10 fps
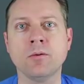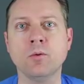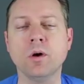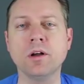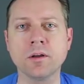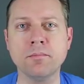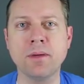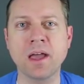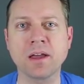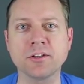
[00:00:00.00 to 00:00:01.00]
Welcome
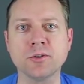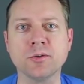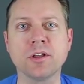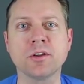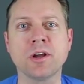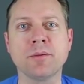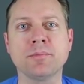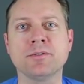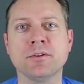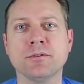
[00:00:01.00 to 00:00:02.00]
back to another
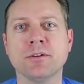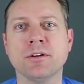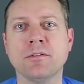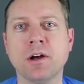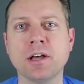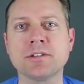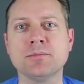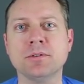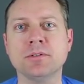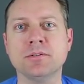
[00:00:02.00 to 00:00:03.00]
episode of
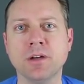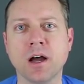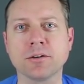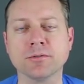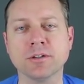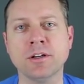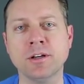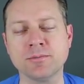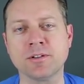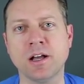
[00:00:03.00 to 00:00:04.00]
Gospel Doctrine
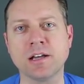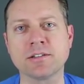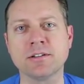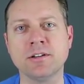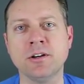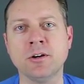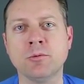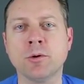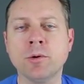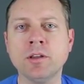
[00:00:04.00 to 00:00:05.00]
Helps class,
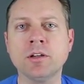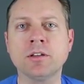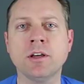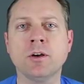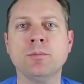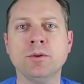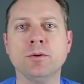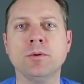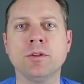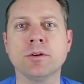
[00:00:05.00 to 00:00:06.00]
where we look to help
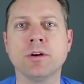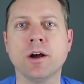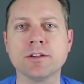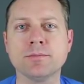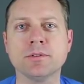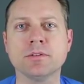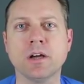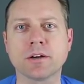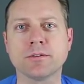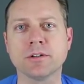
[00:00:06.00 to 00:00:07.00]
you with your Gospel
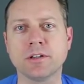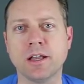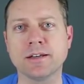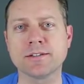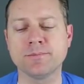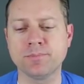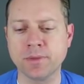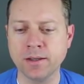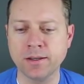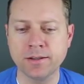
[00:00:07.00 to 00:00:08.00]
Doctrine class.
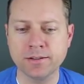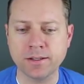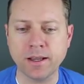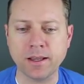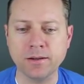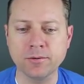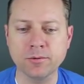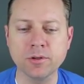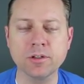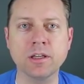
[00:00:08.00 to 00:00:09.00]
Today,
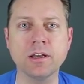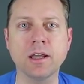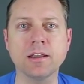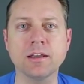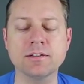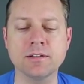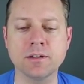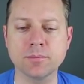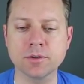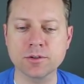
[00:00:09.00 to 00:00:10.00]
we're looking at lesson
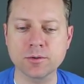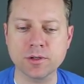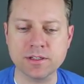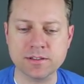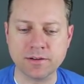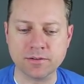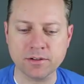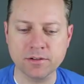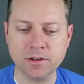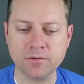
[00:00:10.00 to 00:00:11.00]
number
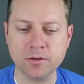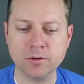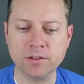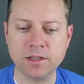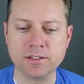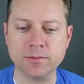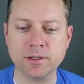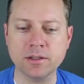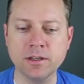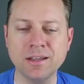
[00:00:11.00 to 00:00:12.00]
27 of the Old Testament.